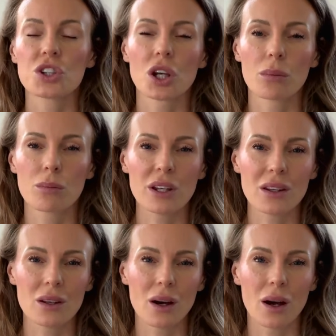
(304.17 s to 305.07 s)
can
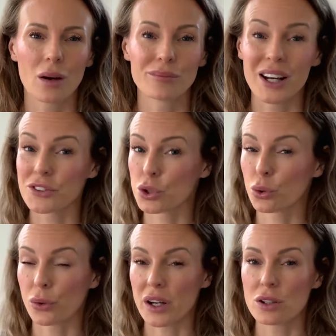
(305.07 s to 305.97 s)
be not so
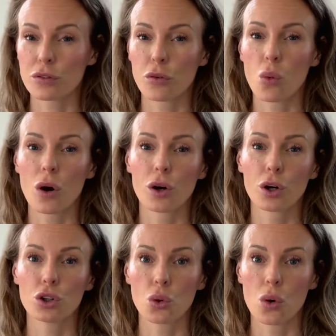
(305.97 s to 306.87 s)
great for
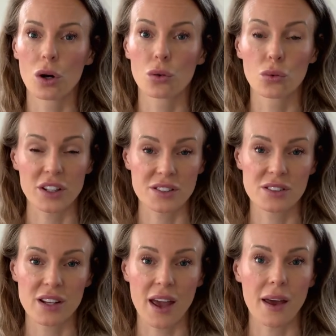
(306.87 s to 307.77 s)
your
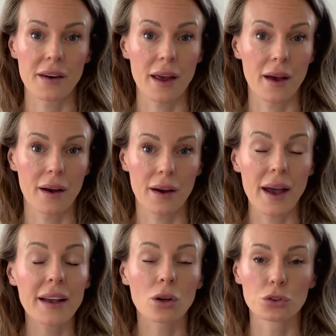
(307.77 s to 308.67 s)
wrist and
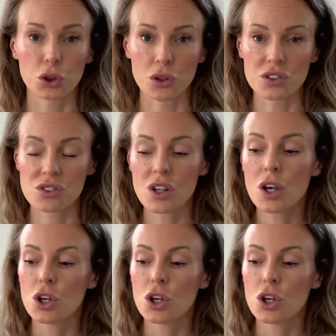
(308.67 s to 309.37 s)
ankle joints.